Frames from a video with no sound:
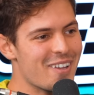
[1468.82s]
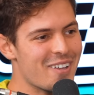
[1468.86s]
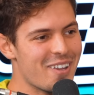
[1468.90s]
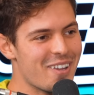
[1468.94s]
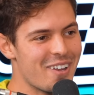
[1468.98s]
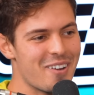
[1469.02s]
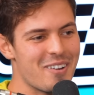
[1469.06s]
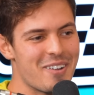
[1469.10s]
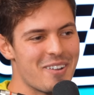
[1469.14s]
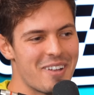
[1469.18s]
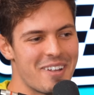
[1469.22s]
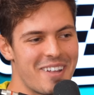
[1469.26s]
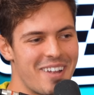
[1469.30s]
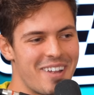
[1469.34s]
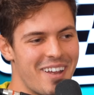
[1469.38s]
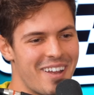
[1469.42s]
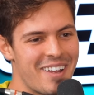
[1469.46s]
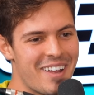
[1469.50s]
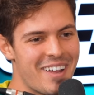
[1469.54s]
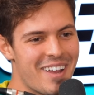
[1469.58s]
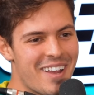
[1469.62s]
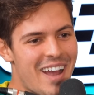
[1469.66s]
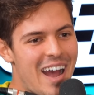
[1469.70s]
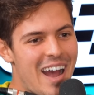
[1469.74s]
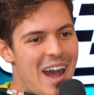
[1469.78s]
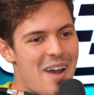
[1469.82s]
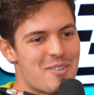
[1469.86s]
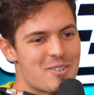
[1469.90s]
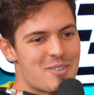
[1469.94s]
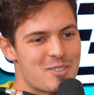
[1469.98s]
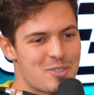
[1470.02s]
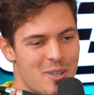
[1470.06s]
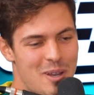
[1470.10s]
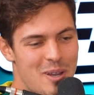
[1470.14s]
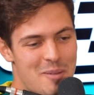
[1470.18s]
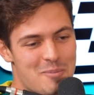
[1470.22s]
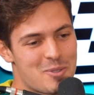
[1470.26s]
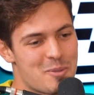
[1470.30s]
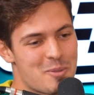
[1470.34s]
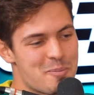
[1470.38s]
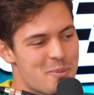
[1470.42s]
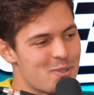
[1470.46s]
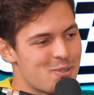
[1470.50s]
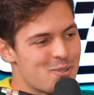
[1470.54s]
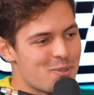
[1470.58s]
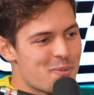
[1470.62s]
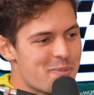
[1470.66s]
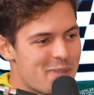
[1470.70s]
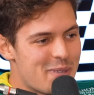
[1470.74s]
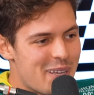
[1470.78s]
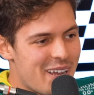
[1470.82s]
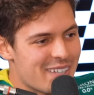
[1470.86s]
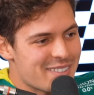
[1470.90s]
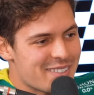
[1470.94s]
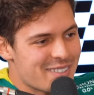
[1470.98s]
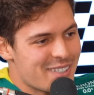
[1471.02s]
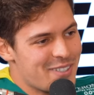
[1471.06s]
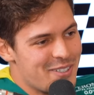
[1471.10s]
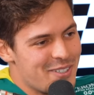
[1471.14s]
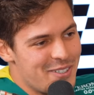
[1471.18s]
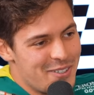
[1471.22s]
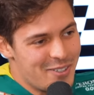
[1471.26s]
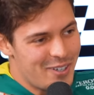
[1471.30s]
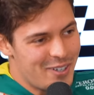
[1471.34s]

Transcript: I I'm supposed to be asking you,